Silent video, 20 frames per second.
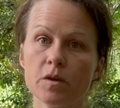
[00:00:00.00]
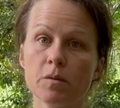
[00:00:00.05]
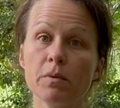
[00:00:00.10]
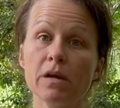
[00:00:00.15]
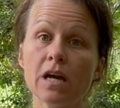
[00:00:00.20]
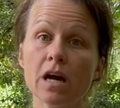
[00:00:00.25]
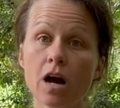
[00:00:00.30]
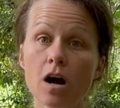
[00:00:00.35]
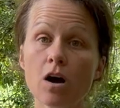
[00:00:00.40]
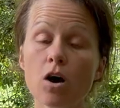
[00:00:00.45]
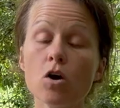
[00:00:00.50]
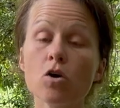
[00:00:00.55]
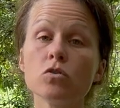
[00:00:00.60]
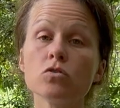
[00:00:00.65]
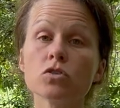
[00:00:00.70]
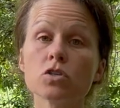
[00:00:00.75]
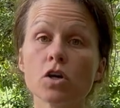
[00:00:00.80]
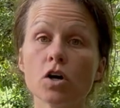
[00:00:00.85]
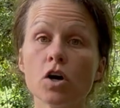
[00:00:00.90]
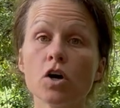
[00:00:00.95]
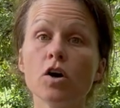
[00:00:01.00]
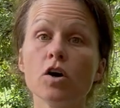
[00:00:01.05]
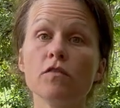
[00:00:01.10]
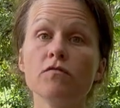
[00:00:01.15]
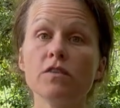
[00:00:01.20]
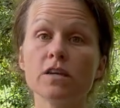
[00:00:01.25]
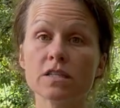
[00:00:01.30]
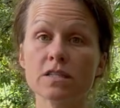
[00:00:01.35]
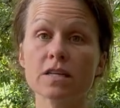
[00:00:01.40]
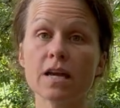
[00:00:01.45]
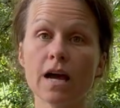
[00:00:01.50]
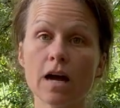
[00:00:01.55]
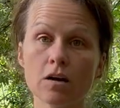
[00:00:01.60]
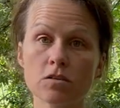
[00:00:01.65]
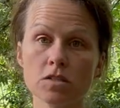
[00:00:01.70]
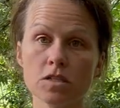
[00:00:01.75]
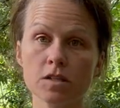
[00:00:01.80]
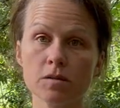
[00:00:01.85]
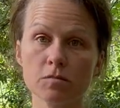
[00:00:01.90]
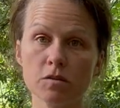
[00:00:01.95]
because of this
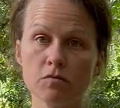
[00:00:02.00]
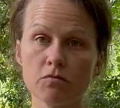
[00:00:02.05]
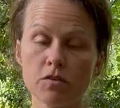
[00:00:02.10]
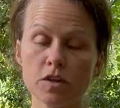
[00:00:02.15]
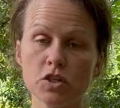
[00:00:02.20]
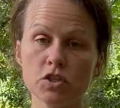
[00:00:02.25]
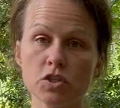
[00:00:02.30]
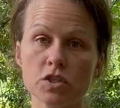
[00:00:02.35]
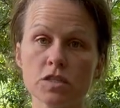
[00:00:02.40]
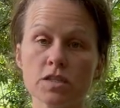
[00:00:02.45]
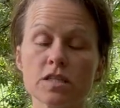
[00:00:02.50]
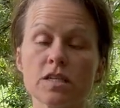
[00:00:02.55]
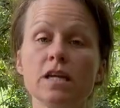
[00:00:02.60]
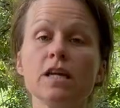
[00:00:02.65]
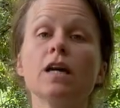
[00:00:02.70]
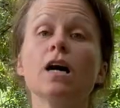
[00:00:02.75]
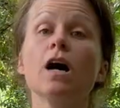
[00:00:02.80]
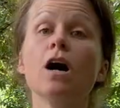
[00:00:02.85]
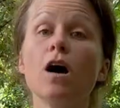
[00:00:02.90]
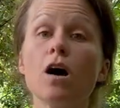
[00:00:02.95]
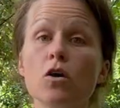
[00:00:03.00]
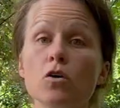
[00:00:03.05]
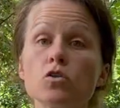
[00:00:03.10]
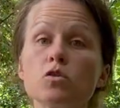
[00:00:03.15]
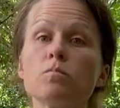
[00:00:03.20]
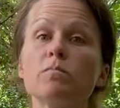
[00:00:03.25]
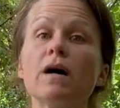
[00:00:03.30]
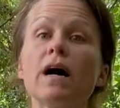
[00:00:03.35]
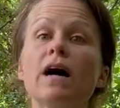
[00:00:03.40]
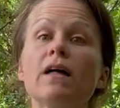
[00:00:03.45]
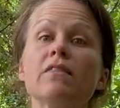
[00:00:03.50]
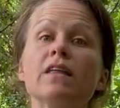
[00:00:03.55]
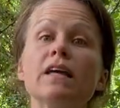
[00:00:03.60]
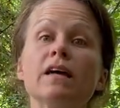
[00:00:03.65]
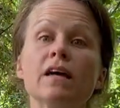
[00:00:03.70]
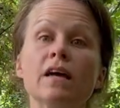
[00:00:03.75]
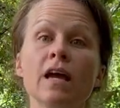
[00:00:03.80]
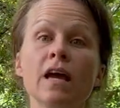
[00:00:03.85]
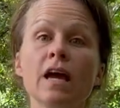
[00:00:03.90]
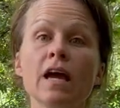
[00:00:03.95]
calcium deficiency caused by
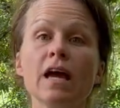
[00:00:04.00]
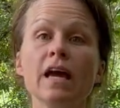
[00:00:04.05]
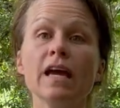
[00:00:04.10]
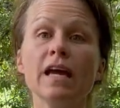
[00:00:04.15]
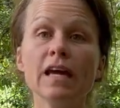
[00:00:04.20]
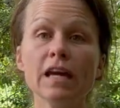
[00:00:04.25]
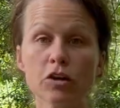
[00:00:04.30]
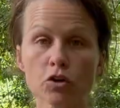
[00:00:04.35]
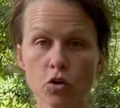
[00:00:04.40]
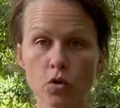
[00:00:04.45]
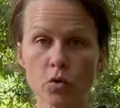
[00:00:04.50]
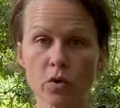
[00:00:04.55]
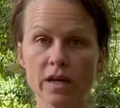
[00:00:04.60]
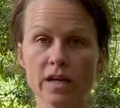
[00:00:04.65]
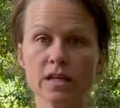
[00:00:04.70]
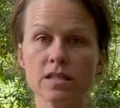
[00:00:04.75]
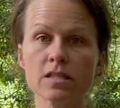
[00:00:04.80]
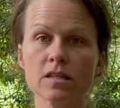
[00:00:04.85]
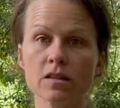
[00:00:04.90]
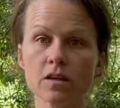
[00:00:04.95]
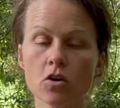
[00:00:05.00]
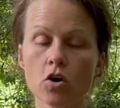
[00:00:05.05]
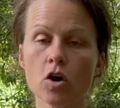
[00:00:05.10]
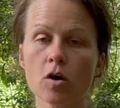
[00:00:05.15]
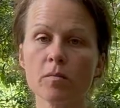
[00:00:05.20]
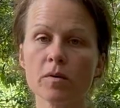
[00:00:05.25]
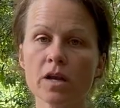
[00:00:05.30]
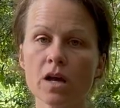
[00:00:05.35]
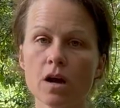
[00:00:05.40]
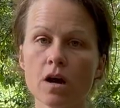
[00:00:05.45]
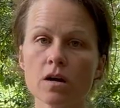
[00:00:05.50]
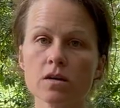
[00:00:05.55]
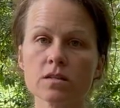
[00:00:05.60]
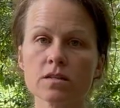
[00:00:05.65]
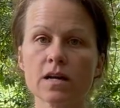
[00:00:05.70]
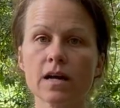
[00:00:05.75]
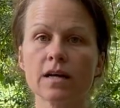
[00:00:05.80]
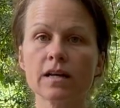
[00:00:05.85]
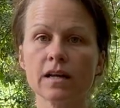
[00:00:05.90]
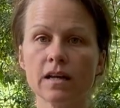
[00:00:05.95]
the increase in the carbon
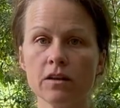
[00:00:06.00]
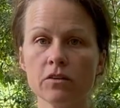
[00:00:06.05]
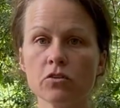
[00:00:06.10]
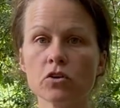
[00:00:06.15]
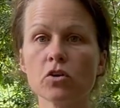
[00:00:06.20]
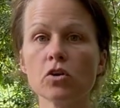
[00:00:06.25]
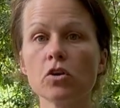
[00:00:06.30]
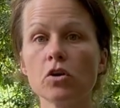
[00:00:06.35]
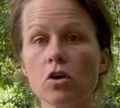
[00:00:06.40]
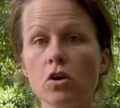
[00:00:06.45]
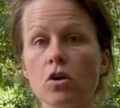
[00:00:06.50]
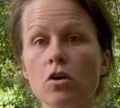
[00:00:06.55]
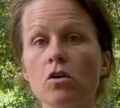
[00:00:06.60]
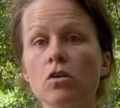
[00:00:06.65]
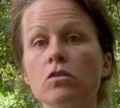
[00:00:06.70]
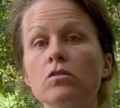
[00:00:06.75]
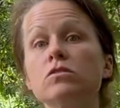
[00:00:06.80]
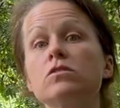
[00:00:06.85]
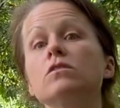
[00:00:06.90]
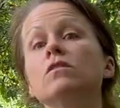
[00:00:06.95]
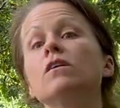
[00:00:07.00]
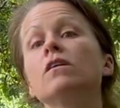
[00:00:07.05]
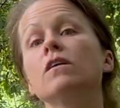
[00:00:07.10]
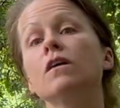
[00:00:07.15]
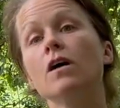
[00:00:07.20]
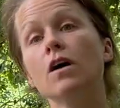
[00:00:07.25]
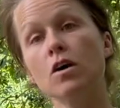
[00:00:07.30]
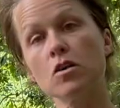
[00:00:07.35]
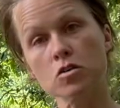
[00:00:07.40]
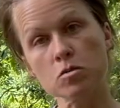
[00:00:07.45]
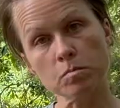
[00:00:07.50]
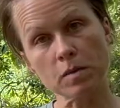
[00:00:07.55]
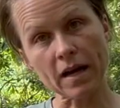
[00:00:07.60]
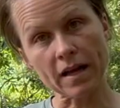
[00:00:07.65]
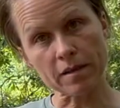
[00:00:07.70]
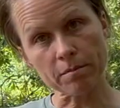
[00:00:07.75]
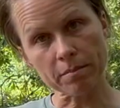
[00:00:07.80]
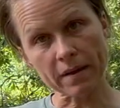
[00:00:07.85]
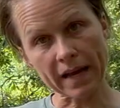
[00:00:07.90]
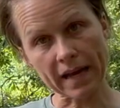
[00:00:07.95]
dioxide in their lungs caused by
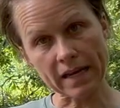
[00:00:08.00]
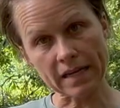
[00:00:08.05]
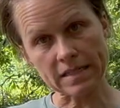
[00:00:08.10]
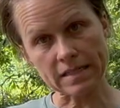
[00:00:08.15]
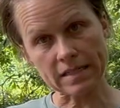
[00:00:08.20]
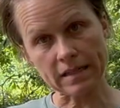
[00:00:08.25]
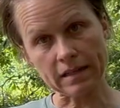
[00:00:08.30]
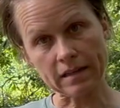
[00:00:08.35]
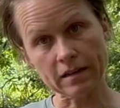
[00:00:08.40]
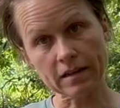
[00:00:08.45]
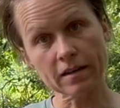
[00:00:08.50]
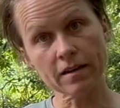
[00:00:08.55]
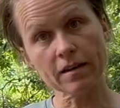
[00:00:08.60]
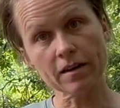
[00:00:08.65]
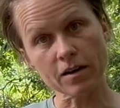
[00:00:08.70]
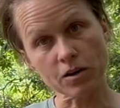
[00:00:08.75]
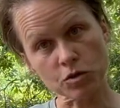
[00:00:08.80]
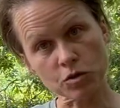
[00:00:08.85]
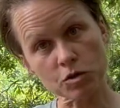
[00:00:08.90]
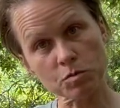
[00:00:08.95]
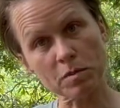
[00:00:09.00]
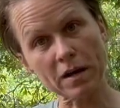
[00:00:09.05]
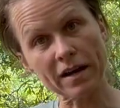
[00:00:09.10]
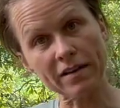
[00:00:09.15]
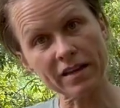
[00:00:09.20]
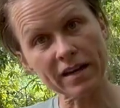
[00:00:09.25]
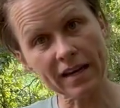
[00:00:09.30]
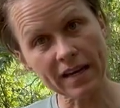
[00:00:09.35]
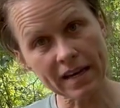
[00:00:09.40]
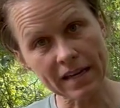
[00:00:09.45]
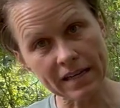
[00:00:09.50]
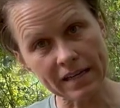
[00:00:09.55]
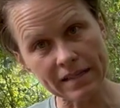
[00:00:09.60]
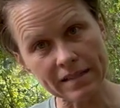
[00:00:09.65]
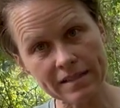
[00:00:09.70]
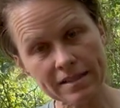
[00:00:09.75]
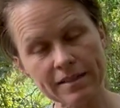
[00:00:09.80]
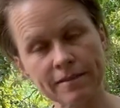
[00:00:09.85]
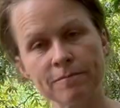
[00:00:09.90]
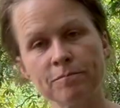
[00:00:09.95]
the panting, caused by the heat.